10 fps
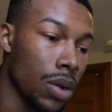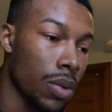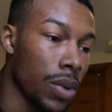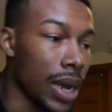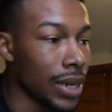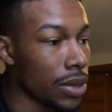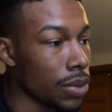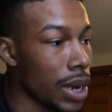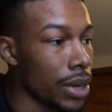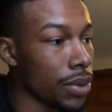what I
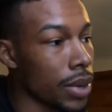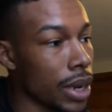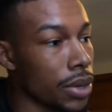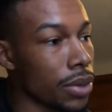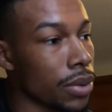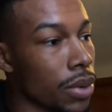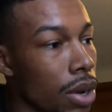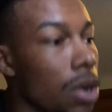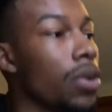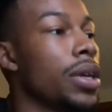do?
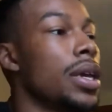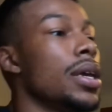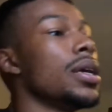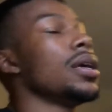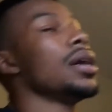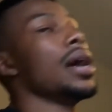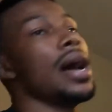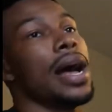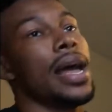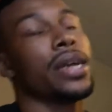Oh yeah,
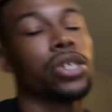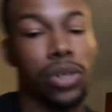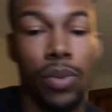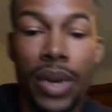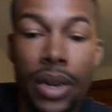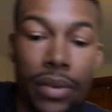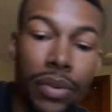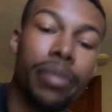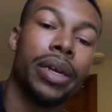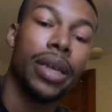I actually went in a
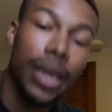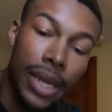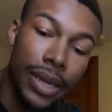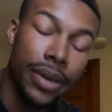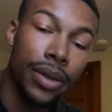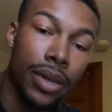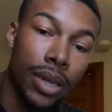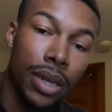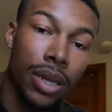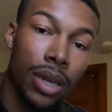room again
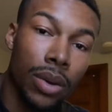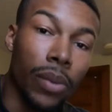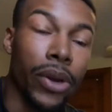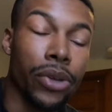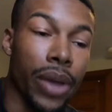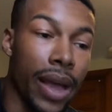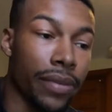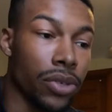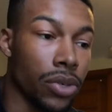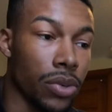where you
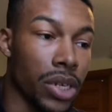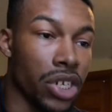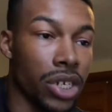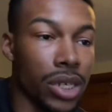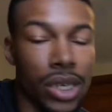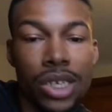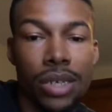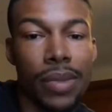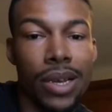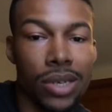have to. It's
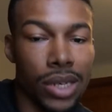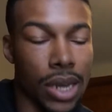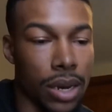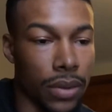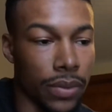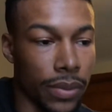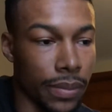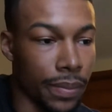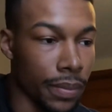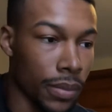just males inside of the
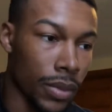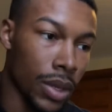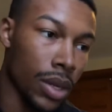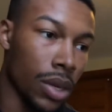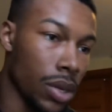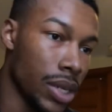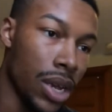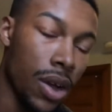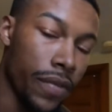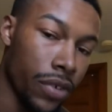room.
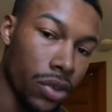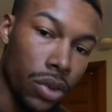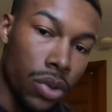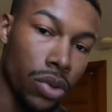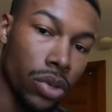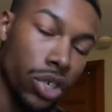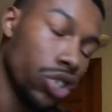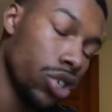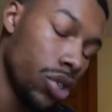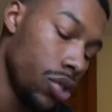Take off your clothes, your
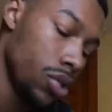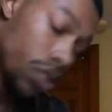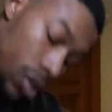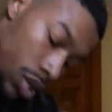shirt,